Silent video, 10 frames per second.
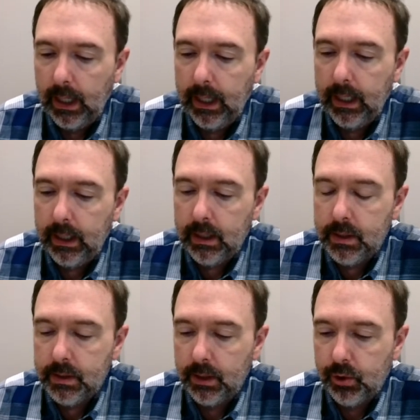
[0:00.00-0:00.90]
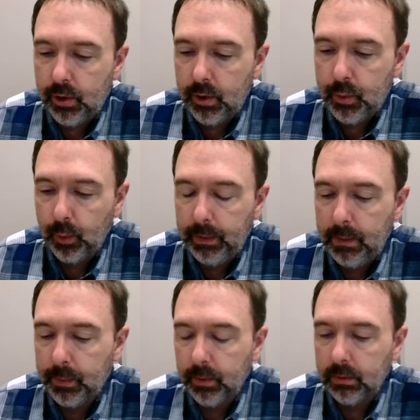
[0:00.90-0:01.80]
It is a church where
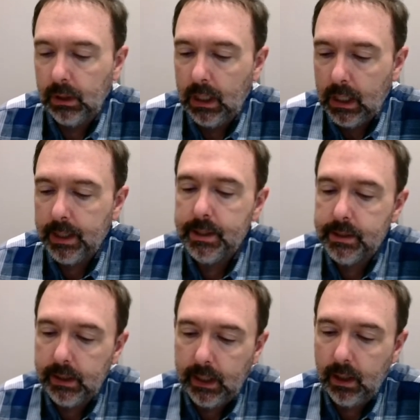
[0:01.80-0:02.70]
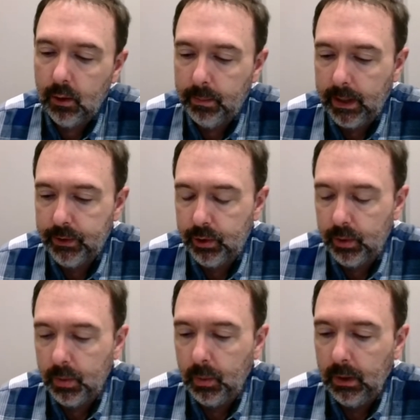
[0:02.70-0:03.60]
people honestly care about
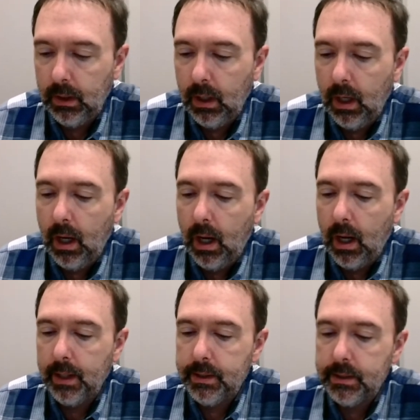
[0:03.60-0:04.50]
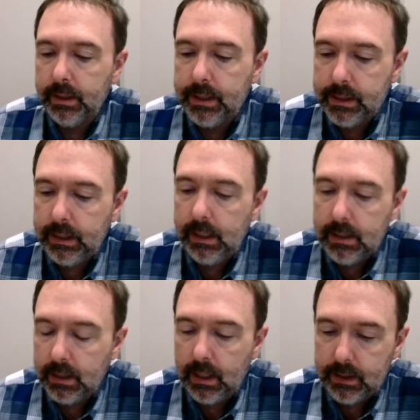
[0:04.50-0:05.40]
you, honestly seek
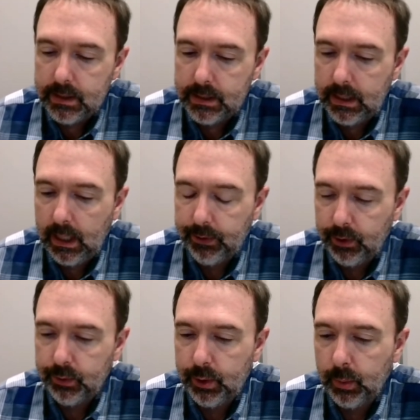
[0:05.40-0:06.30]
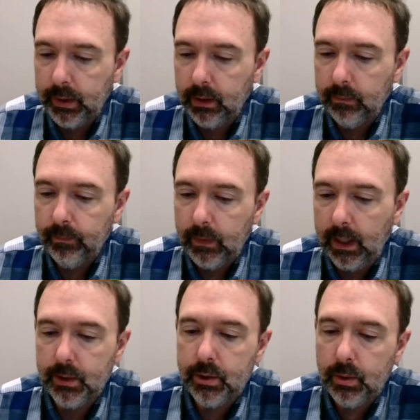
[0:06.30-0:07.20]
to see how you're doing,
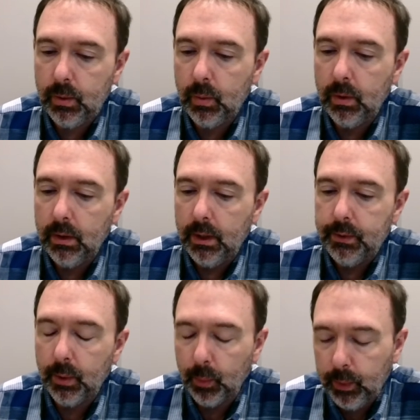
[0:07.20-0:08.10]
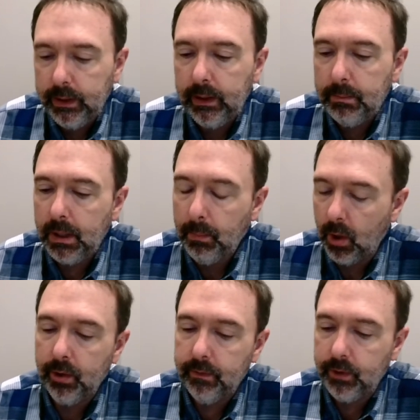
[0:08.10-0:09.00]
and to really be a
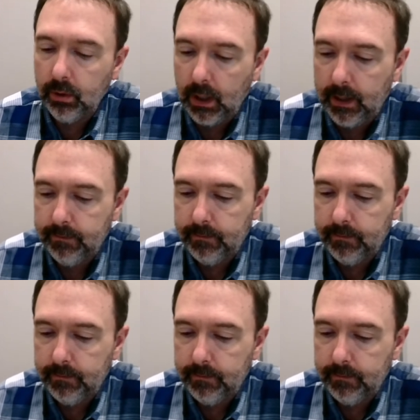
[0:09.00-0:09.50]
part of your life.